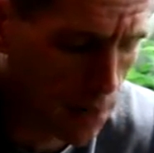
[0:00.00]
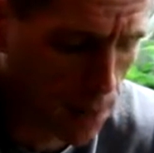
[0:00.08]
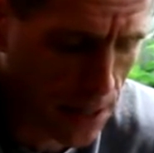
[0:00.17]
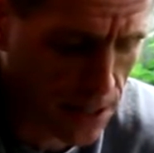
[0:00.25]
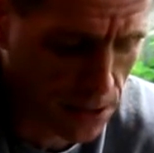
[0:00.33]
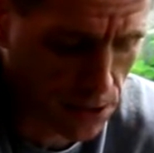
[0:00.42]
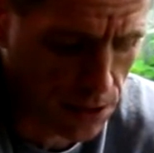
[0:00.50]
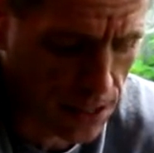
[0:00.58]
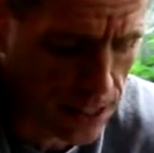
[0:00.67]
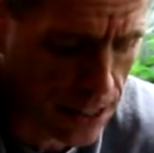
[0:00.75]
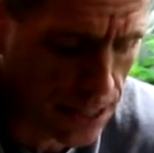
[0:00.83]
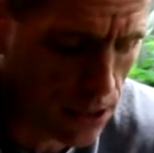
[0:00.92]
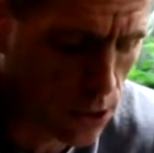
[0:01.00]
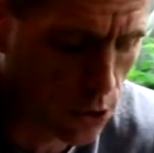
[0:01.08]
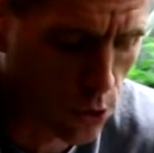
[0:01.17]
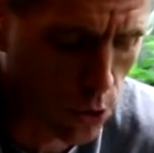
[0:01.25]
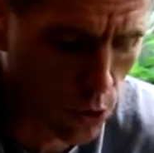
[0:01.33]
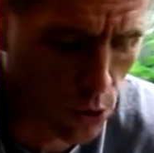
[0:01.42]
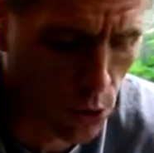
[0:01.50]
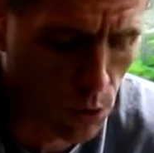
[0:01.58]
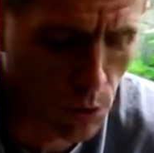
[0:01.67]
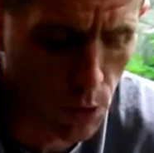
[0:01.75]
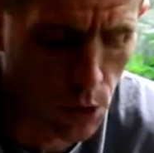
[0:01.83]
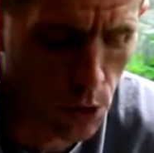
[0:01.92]
Basically, any soil
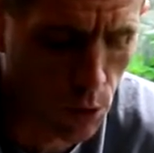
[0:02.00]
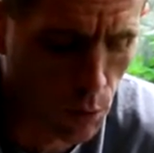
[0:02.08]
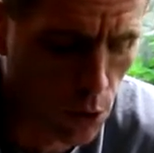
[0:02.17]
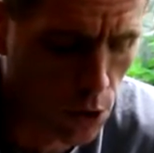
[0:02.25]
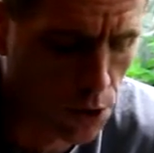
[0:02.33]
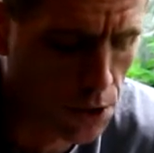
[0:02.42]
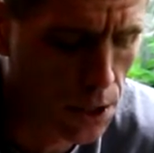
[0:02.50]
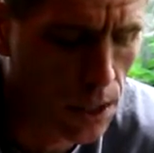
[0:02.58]
will work.